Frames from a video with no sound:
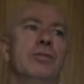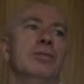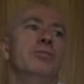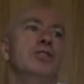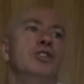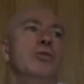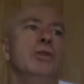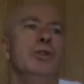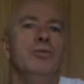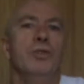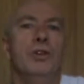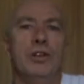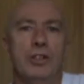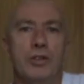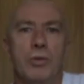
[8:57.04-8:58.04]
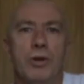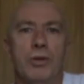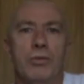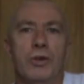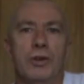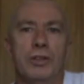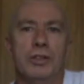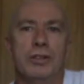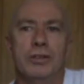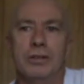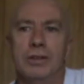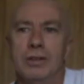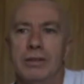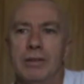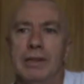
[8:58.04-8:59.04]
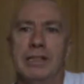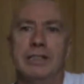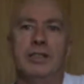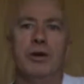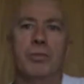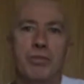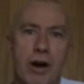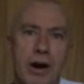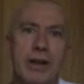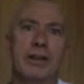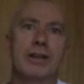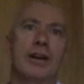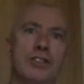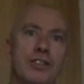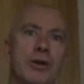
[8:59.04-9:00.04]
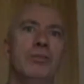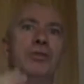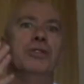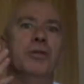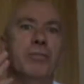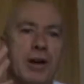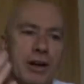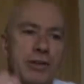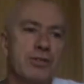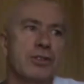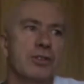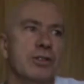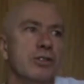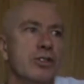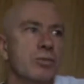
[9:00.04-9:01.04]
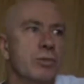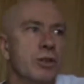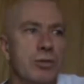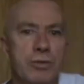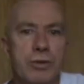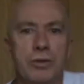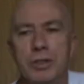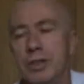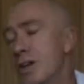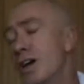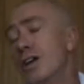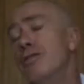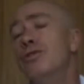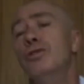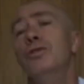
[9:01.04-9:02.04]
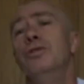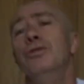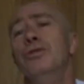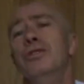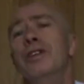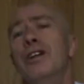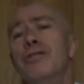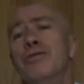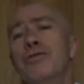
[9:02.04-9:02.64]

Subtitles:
between words while you're letting your brain catch up with your mouth, so to speak. Well, you can't afford to do that in